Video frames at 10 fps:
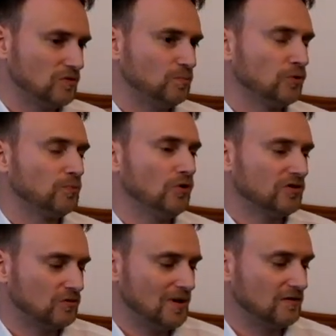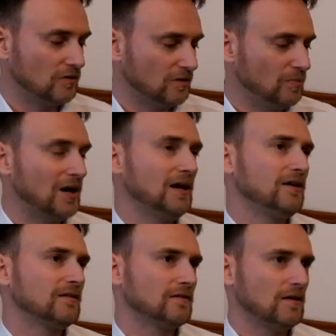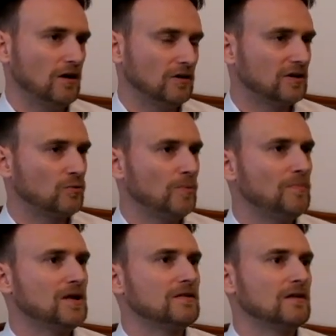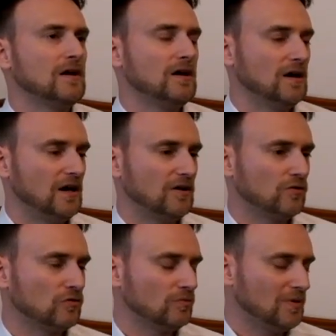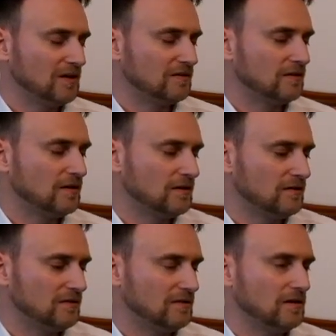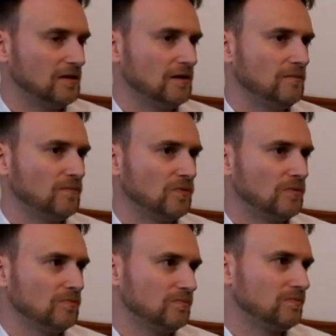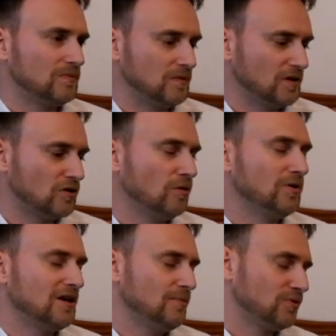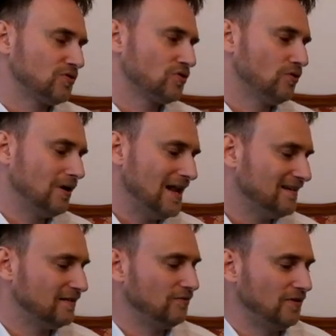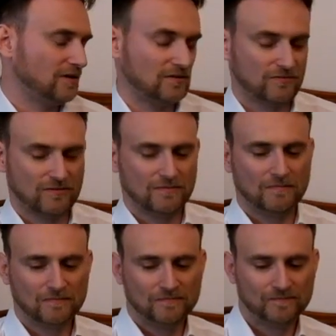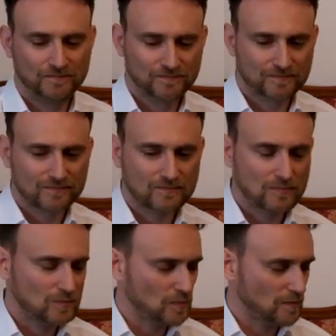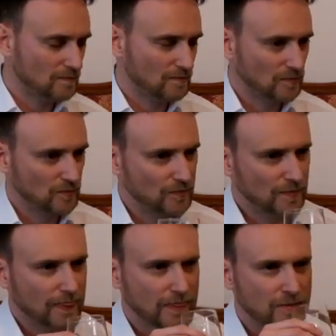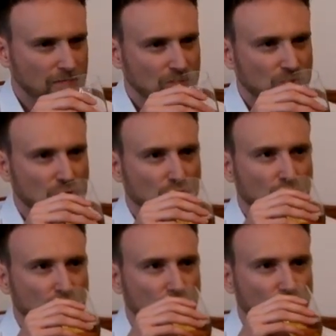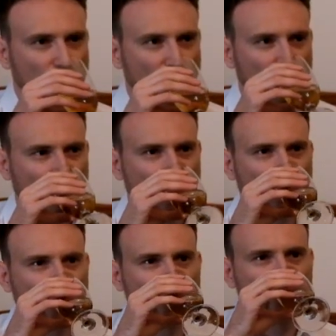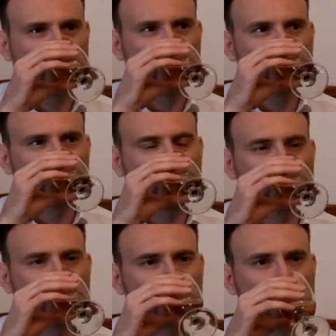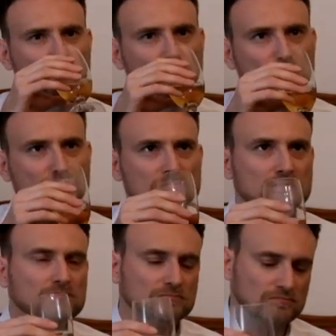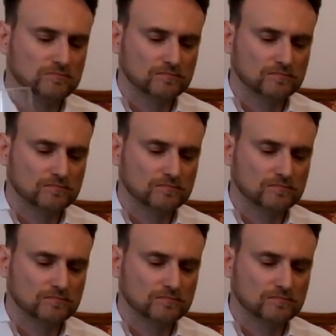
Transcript: put more stress on the pilots, on the equipment, and also makes the, the True. The combat air patrol less effective. But I mean, they would have neutralized R A F for some time, and then what